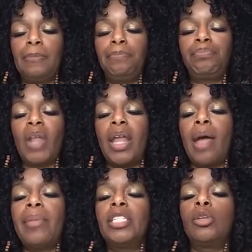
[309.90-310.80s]
Mm-hmm.
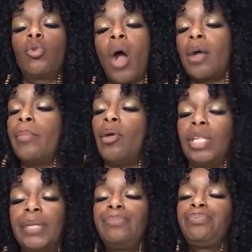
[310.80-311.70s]
And I made some
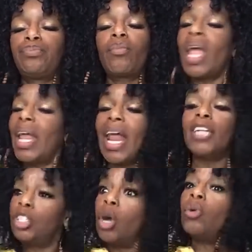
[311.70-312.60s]
guacamole,
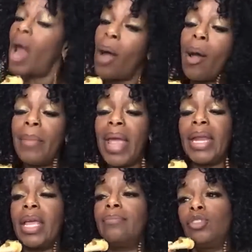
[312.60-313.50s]
and I showed how I
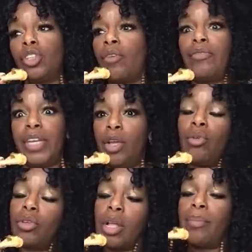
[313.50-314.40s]
made it. So
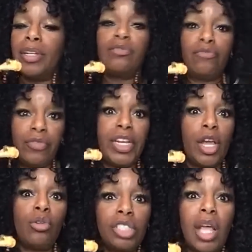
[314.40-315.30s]
video's
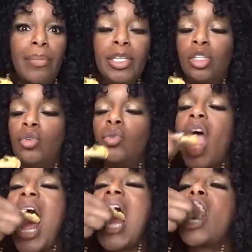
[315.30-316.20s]
coming
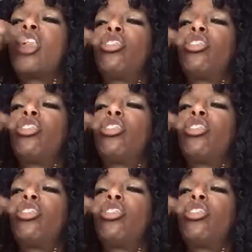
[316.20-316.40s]
soon.